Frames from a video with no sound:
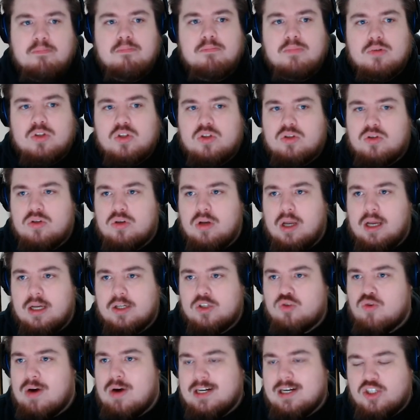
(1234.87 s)

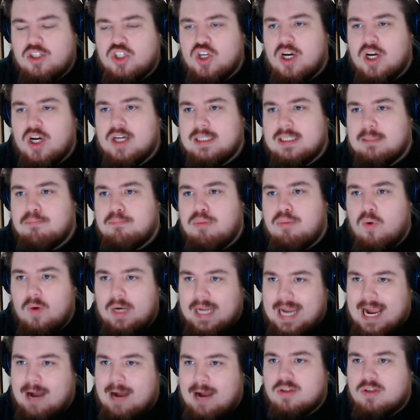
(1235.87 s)
strategizing
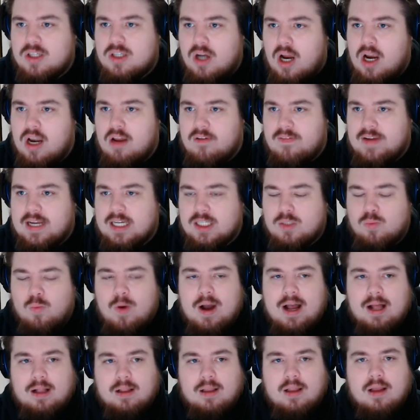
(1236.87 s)
poorly outside of it as
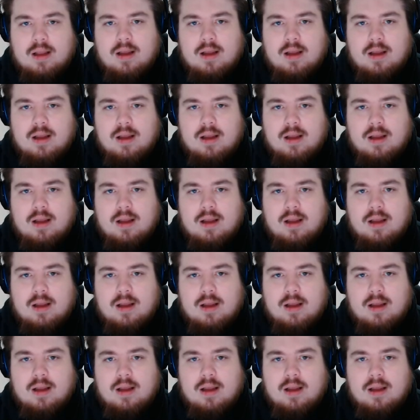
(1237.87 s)
well.